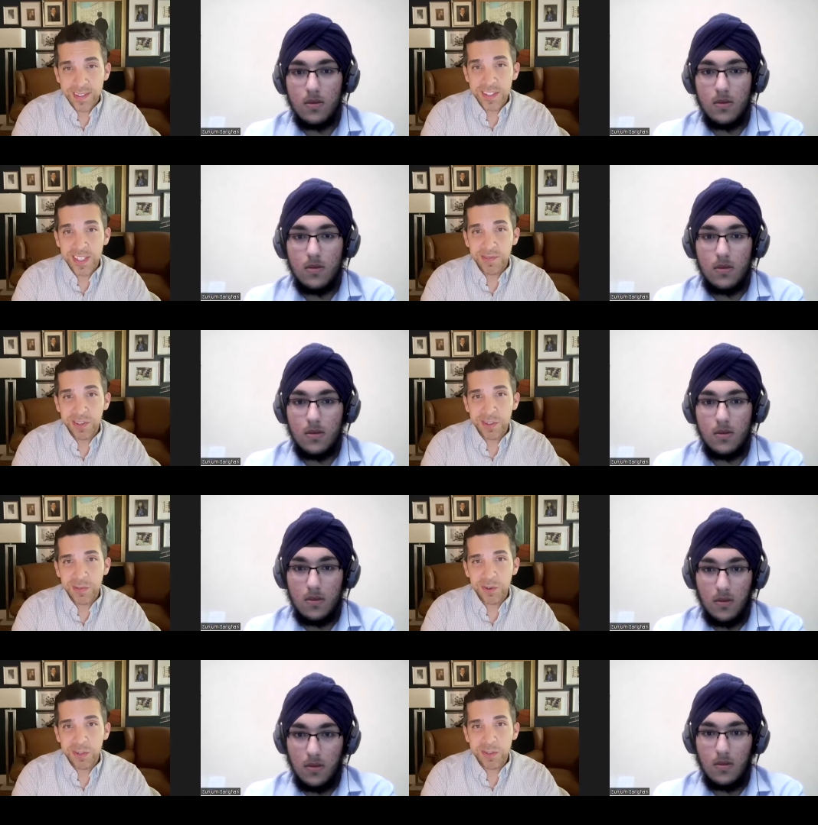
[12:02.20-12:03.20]
Speaker 1: to see if there's
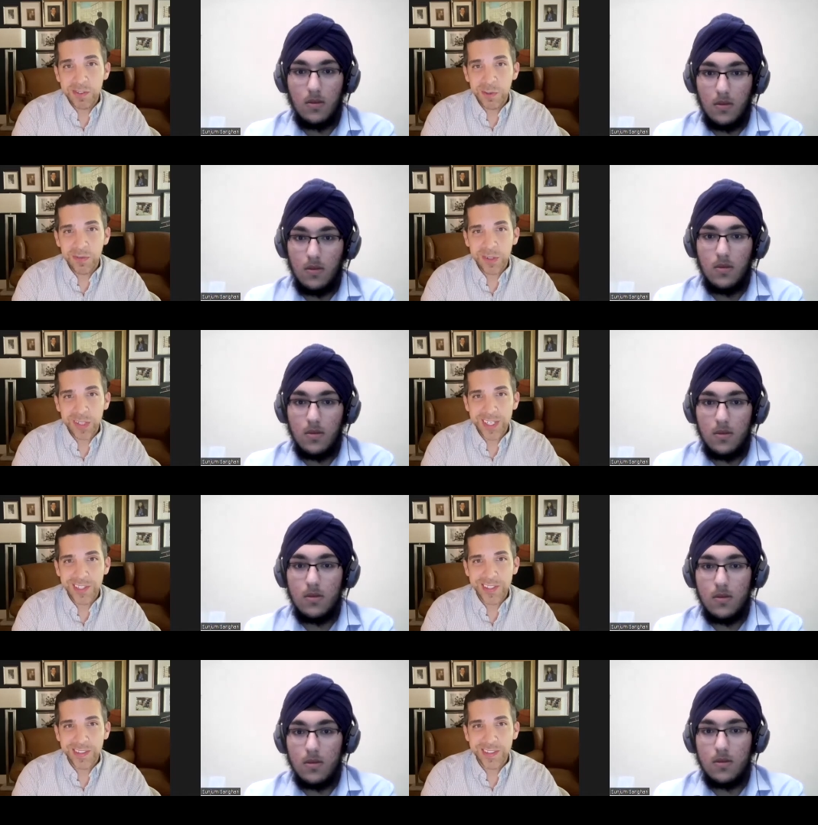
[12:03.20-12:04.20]
some sort of
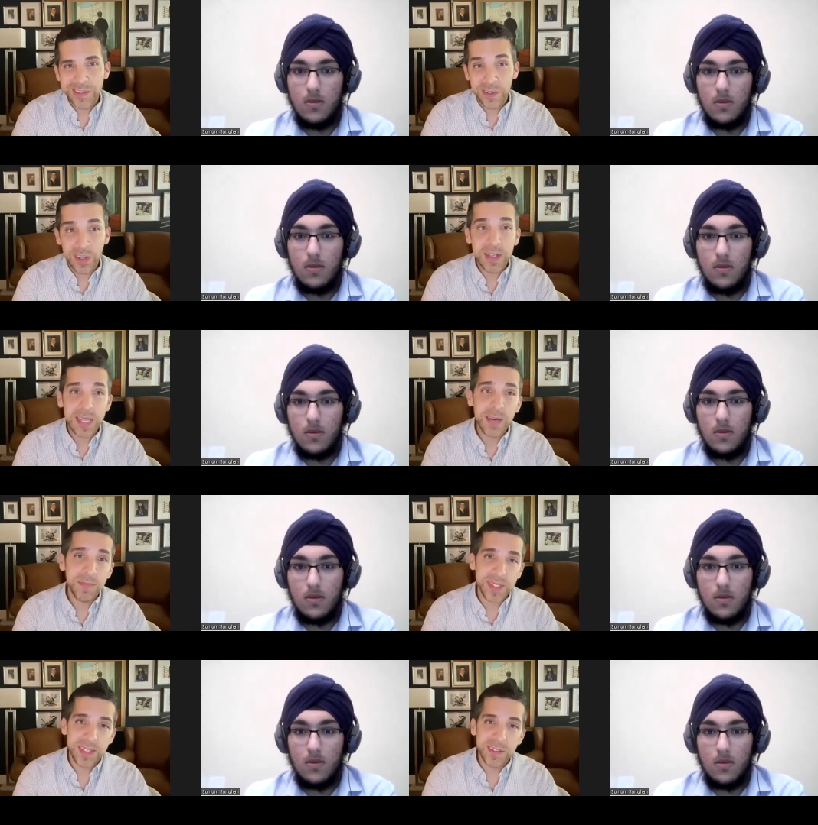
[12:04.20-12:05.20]
relation to the, that
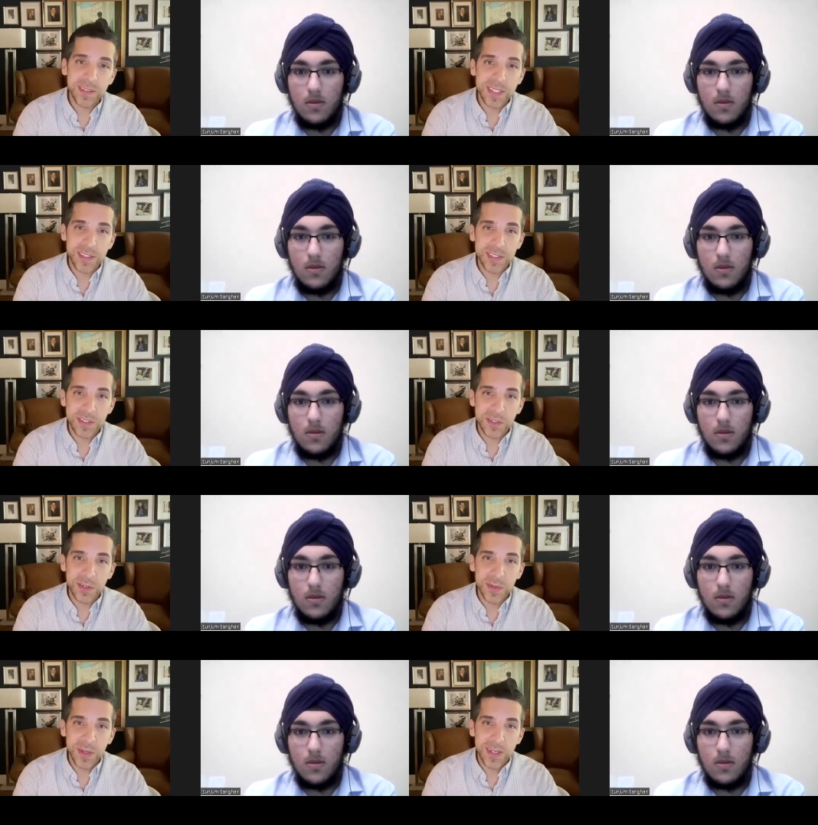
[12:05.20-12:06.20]
particular indigenous
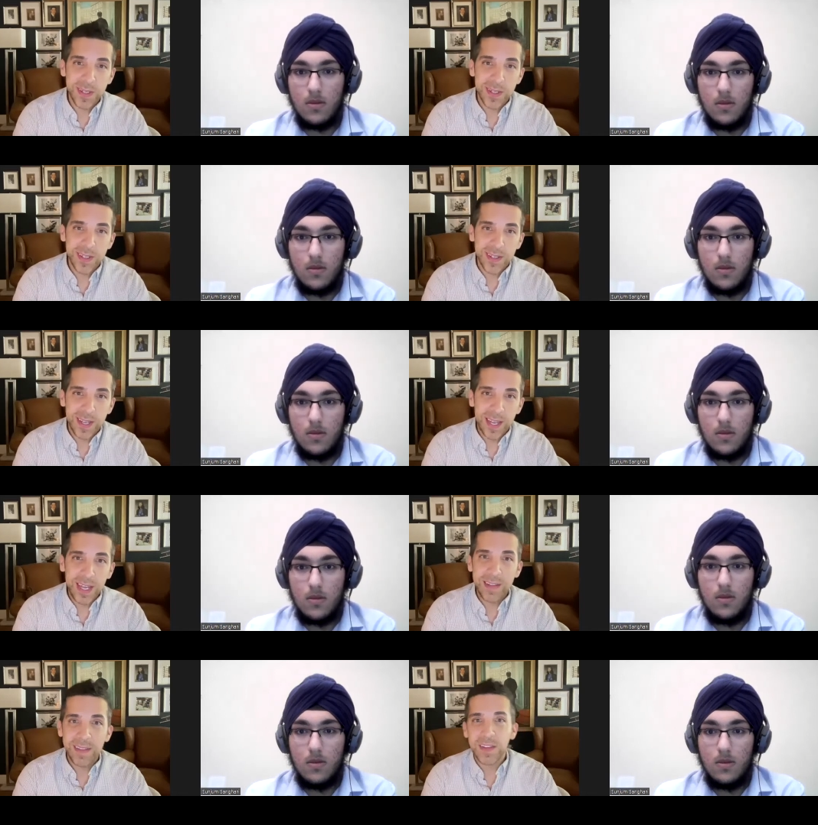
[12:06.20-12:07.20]
group
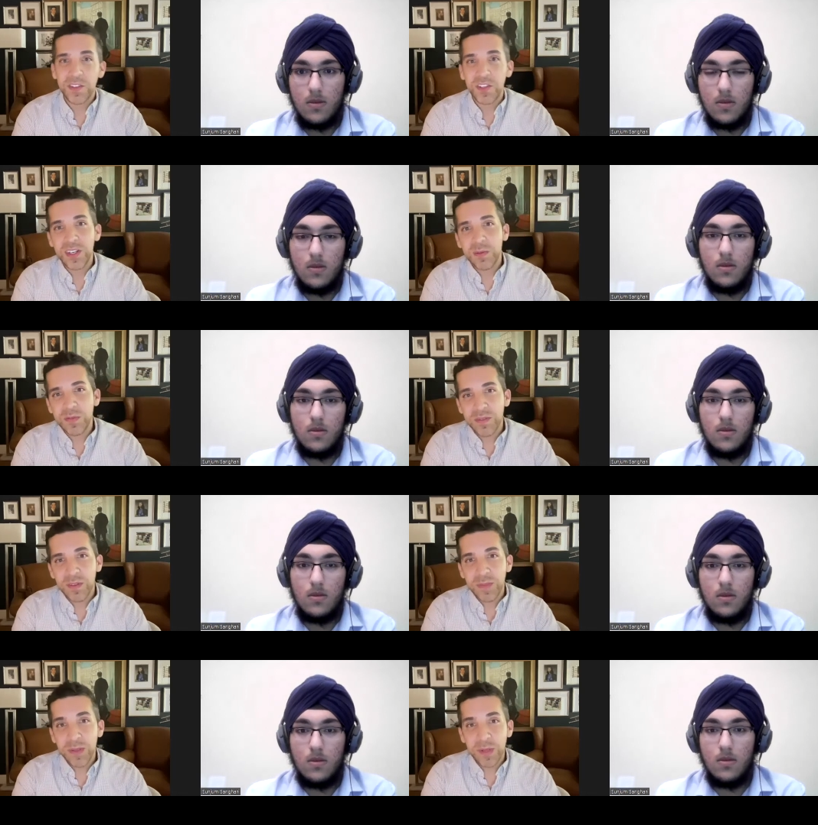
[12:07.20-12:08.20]
and the genomes of
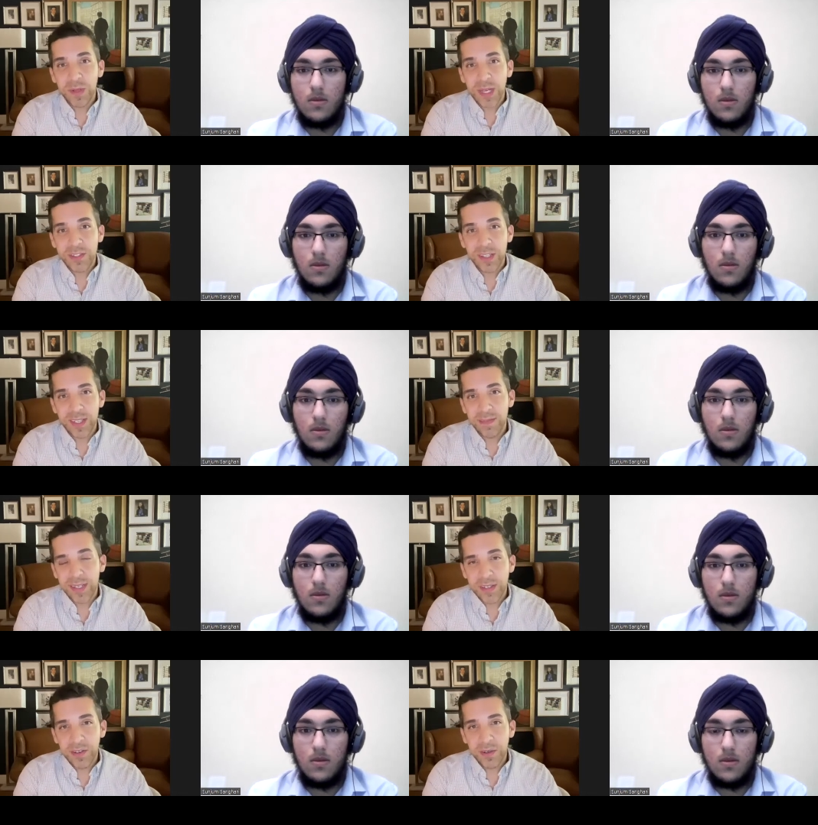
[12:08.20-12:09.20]
the people actually
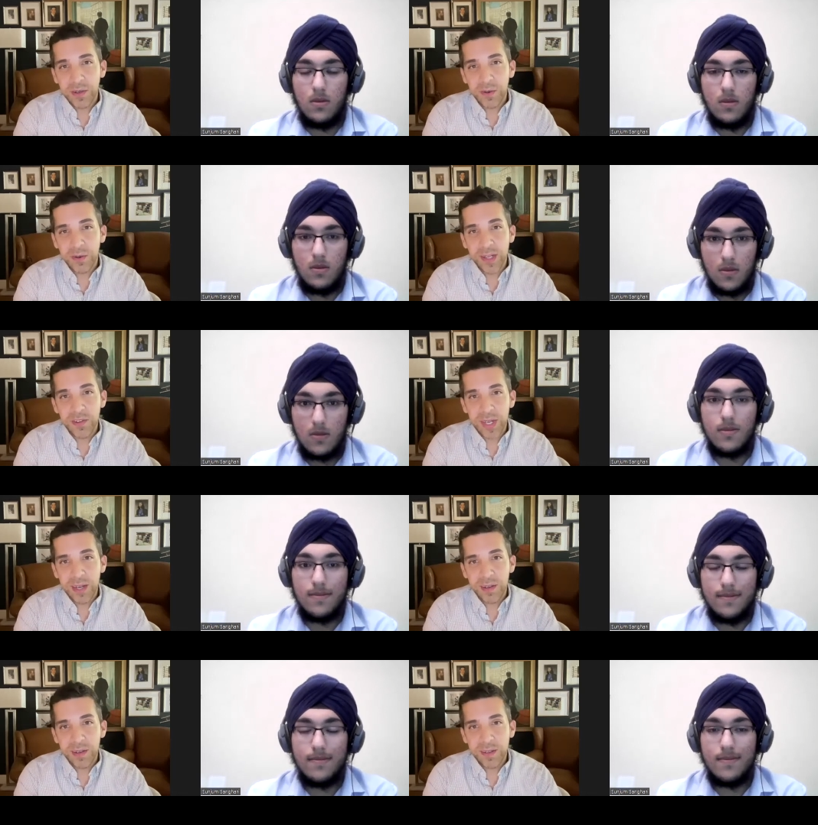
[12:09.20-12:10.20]
living in Uruguay. So
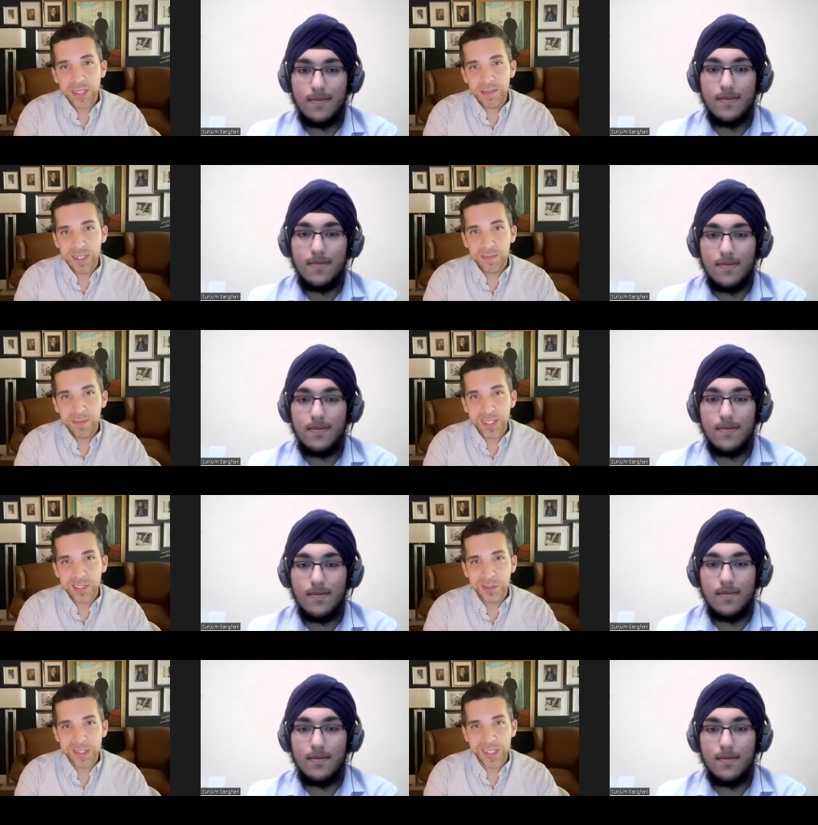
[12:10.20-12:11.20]
now it's giving a
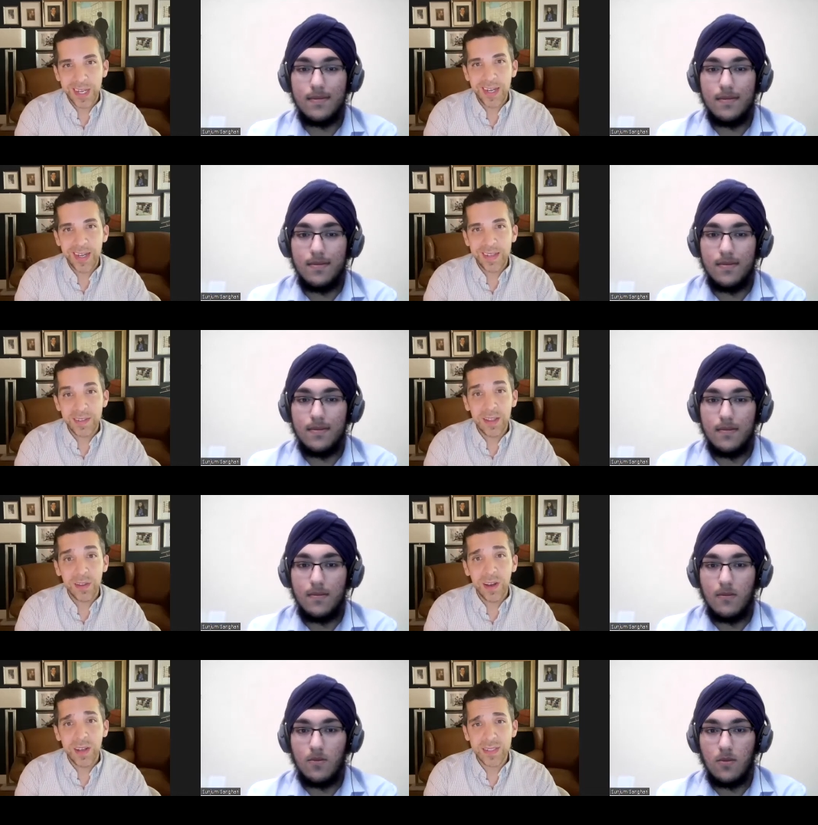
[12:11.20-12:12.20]
potential tie to that
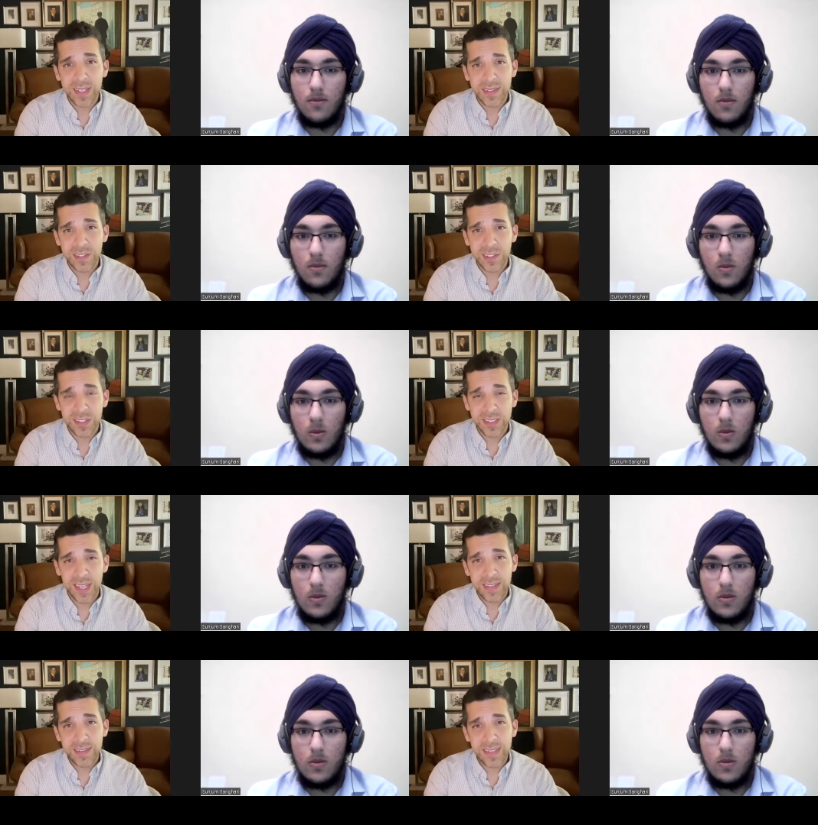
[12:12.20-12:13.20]
lost indigenous
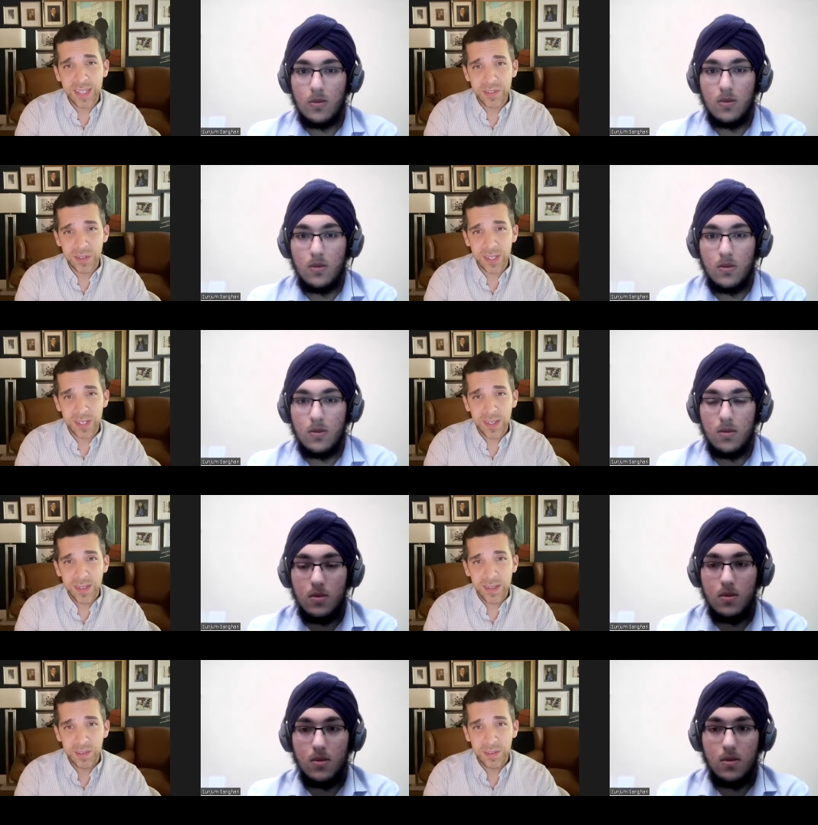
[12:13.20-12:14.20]
ancestry
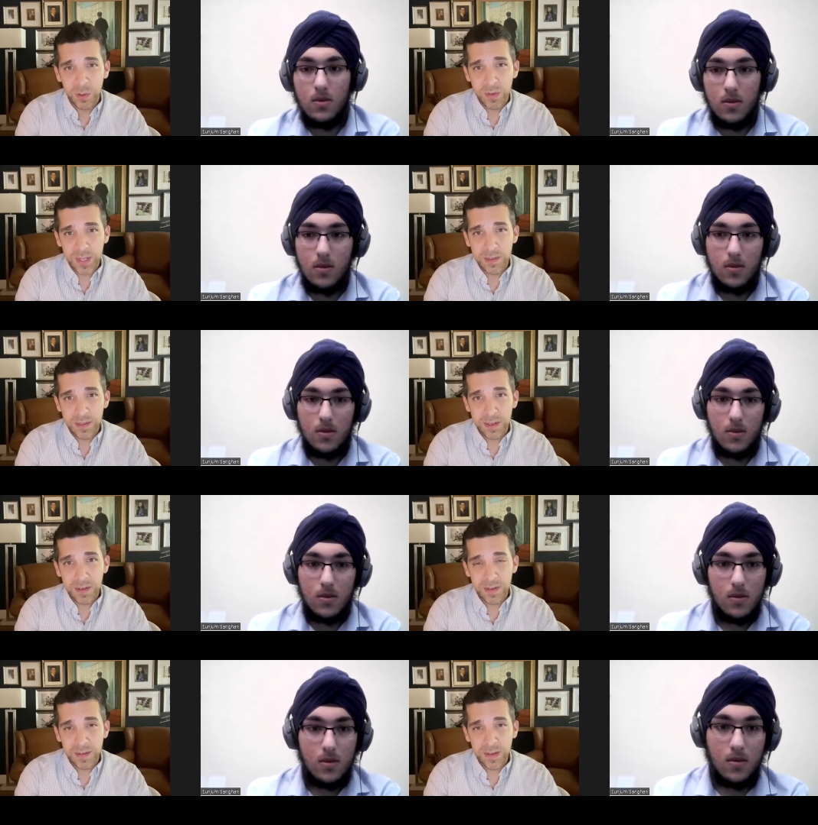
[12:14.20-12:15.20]
that they're, they're,
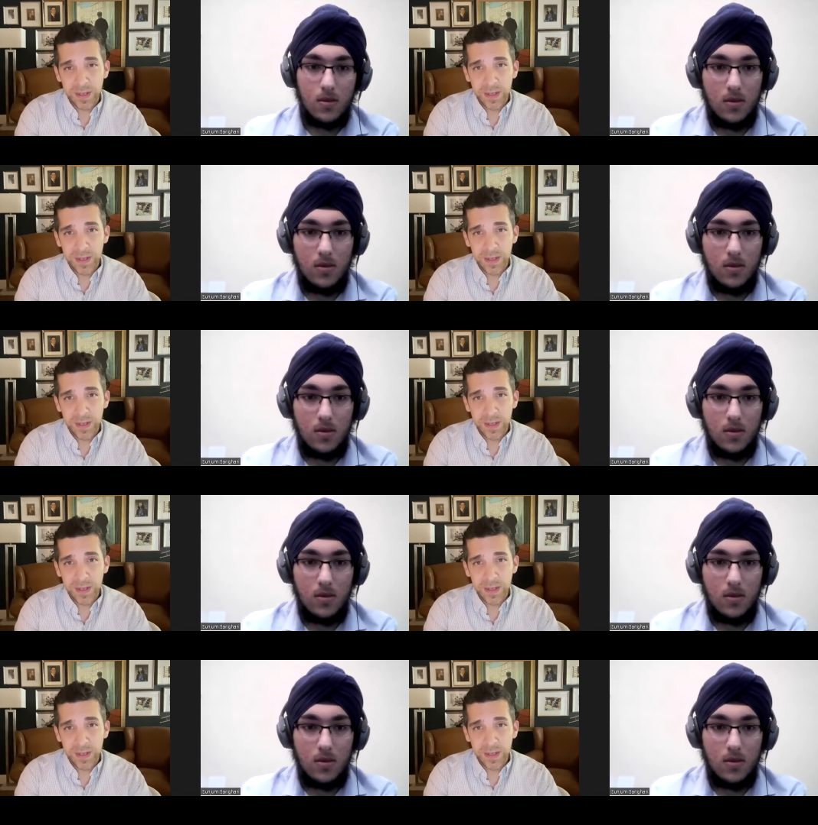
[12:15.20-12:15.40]
they're